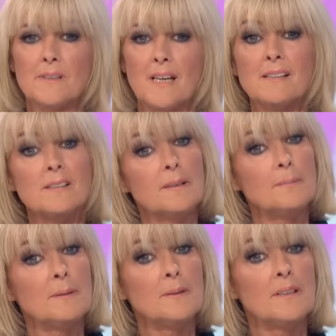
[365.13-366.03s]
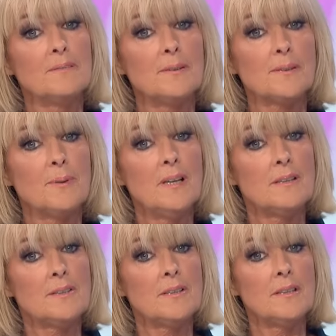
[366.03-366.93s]
say to somebody when they've lost weight,
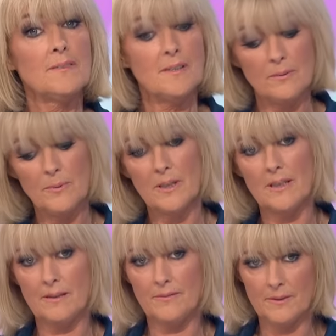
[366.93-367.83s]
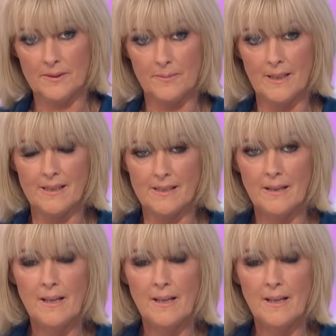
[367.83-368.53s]
because you never know why they've lost weight.